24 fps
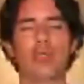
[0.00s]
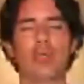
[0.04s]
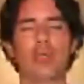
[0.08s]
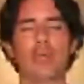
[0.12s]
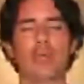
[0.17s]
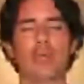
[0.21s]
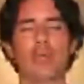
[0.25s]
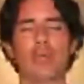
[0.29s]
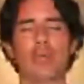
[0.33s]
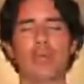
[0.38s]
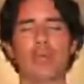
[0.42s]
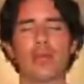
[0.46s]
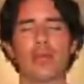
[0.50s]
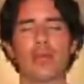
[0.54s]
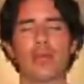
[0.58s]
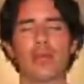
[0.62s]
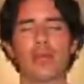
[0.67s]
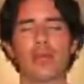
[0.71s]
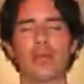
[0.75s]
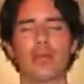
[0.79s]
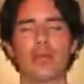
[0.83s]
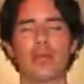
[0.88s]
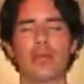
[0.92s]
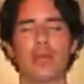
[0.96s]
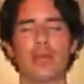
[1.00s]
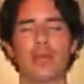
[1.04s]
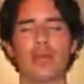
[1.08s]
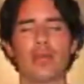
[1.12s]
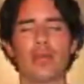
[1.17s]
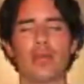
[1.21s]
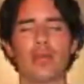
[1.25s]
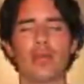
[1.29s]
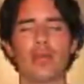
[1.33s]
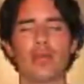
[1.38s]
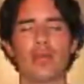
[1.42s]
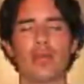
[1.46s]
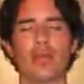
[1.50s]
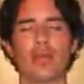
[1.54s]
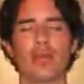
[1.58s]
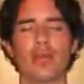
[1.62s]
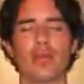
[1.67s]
Nothing is said.